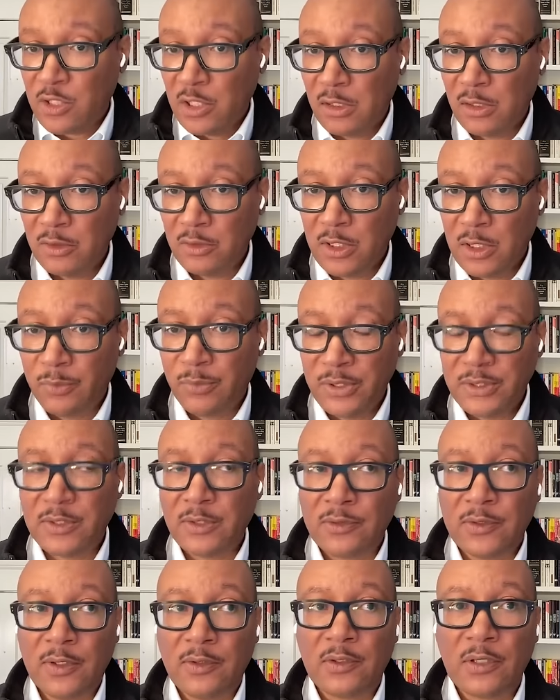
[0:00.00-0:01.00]
their, their prison
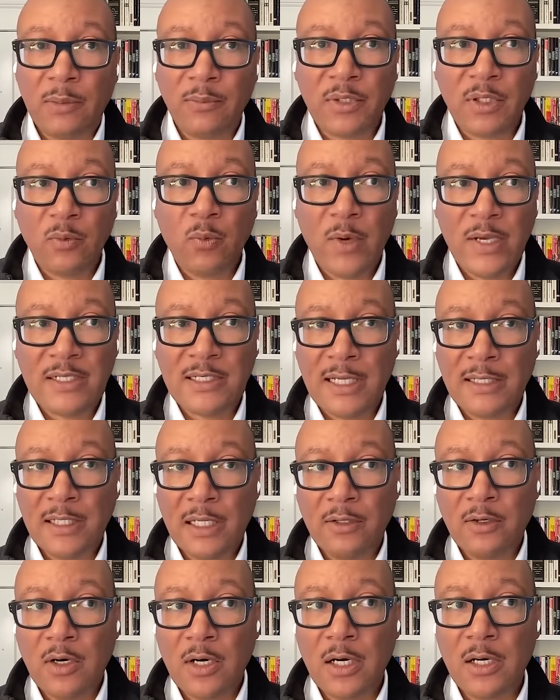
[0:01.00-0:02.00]
systems in ways I
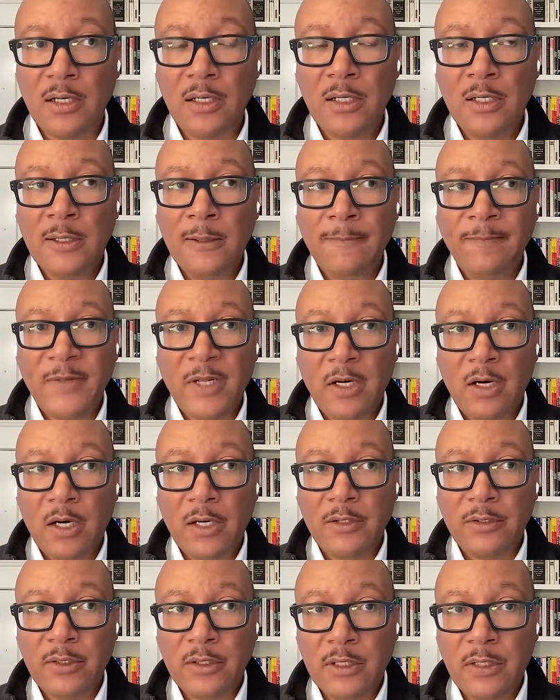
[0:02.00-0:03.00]
think are, that
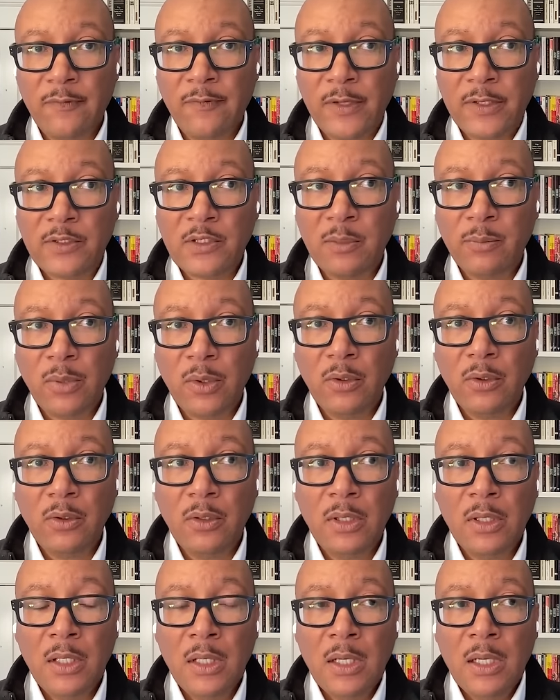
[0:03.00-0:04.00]
are defensible.
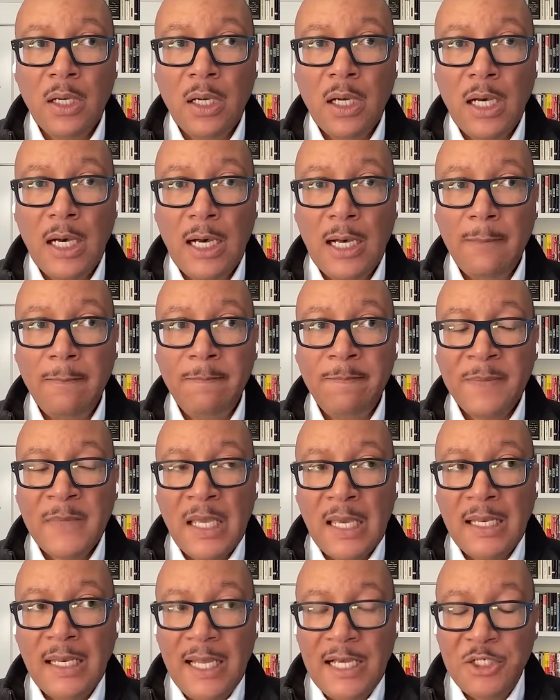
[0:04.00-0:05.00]
Um,
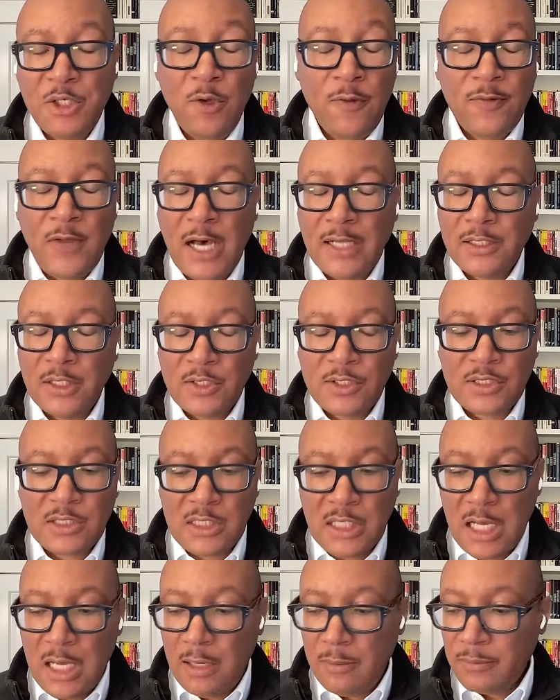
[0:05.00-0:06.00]
unless you thought there's
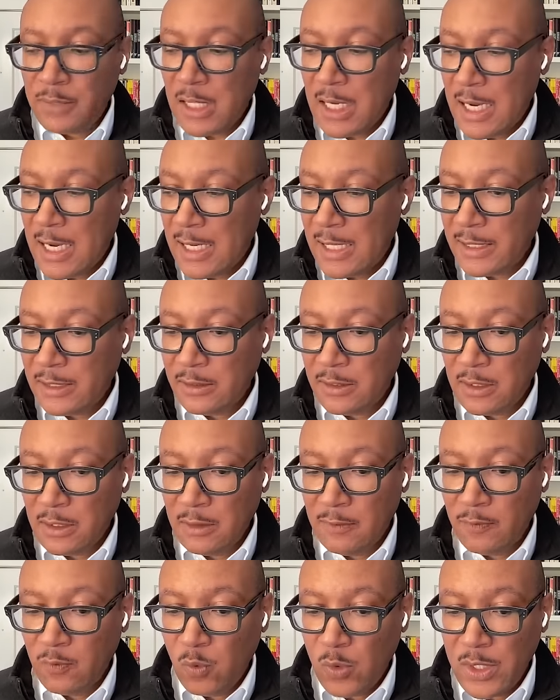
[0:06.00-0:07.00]
some kind
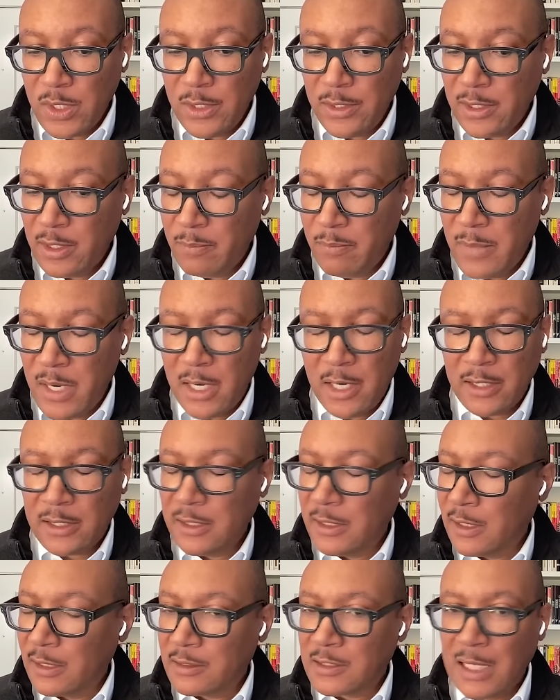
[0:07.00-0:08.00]
of weird
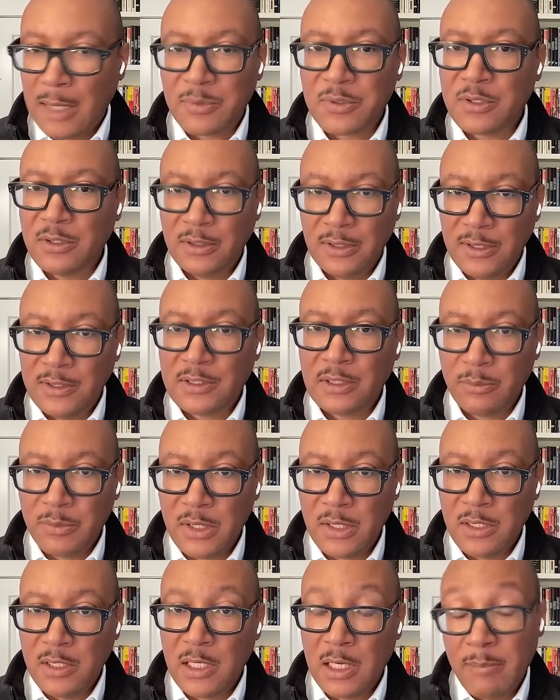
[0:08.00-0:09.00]
American exceptionalism
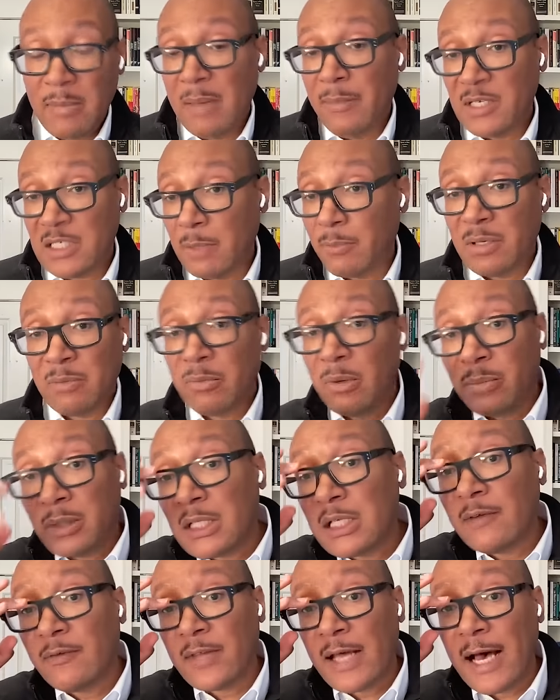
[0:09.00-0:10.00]
here, and maybe some people
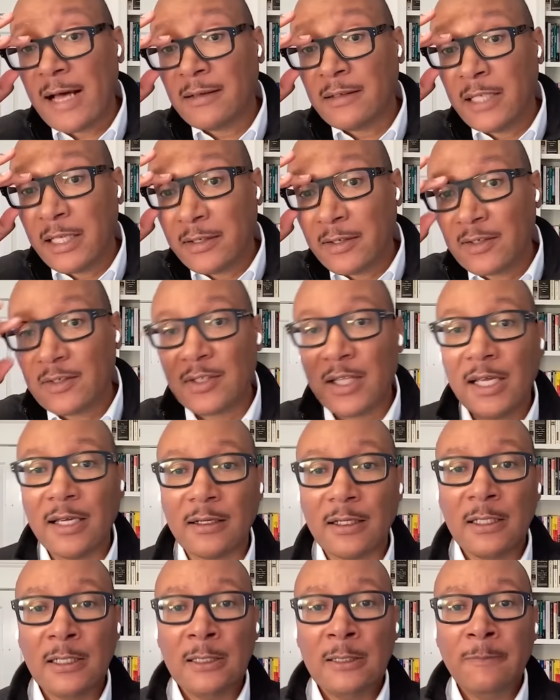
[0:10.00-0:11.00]
believe that they just
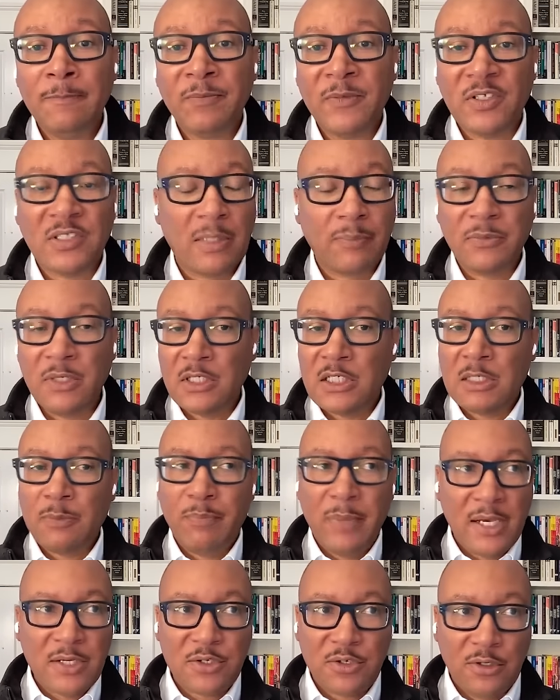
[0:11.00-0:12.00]
think there's something
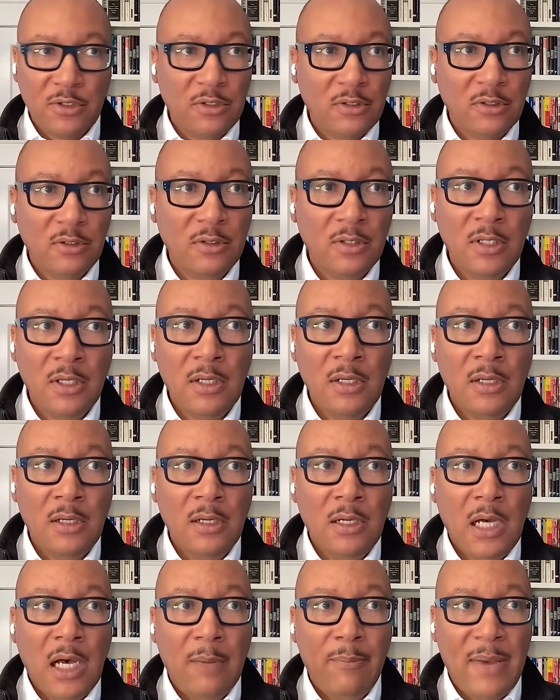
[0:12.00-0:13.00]
special
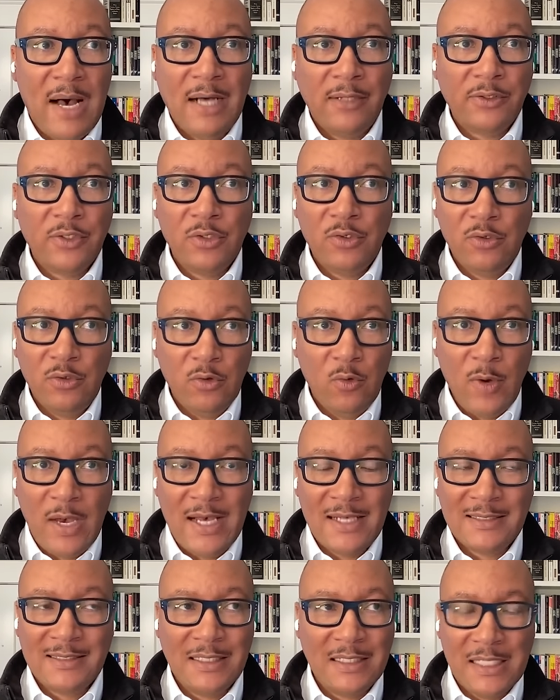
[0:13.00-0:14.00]
about the
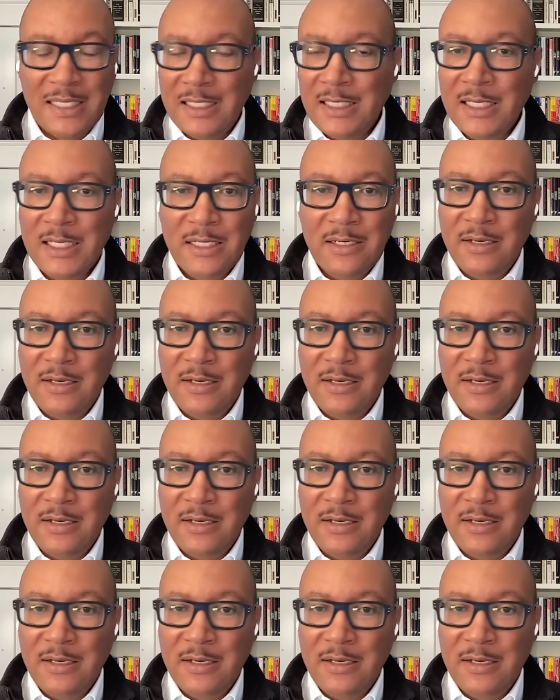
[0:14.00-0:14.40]
U.S. It could